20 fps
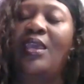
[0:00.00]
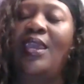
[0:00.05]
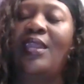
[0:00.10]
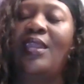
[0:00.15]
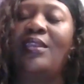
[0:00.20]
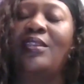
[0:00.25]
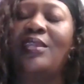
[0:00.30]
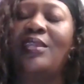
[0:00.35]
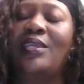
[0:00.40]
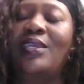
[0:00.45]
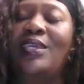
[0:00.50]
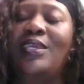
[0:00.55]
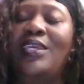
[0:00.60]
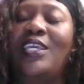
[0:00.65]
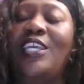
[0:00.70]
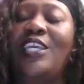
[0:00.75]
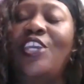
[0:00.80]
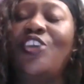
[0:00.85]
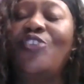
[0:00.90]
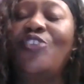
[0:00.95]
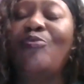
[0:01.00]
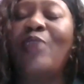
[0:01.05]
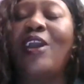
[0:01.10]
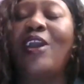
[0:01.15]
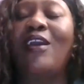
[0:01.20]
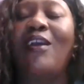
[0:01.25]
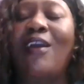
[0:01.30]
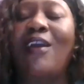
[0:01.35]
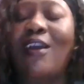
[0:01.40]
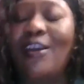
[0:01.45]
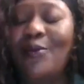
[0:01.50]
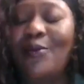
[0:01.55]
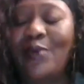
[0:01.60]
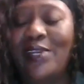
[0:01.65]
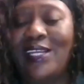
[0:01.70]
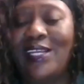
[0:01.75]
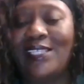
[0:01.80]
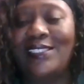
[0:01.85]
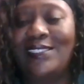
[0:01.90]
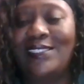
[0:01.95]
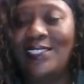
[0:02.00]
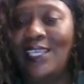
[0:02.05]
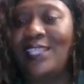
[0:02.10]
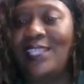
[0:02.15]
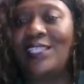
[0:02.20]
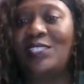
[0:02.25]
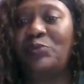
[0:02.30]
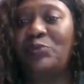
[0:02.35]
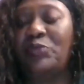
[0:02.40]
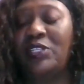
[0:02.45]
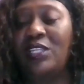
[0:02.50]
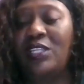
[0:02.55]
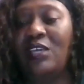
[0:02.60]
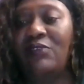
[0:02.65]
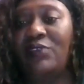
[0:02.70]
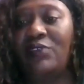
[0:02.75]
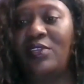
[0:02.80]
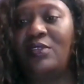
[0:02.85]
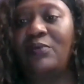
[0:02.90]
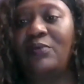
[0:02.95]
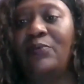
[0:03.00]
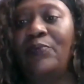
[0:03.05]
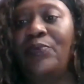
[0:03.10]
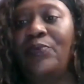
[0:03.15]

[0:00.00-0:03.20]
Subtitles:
And hear my heart when I say this, beloved.